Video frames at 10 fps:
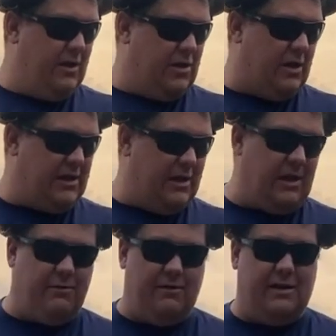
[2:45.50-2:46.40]
tossing a
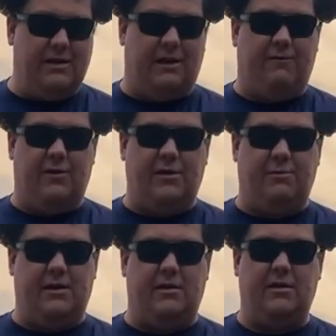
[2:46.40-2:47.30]
couple of these like
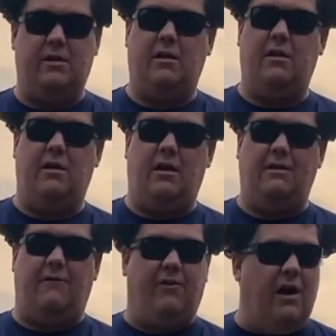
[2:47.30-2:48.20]
Frisbees.
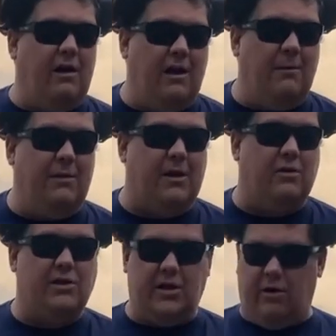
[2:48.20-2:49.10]
They fly a lot
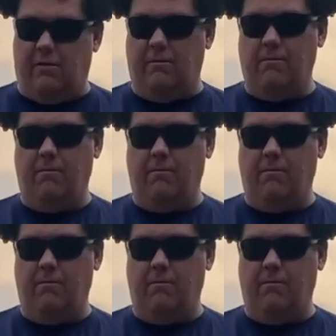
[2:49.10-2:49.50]
better. So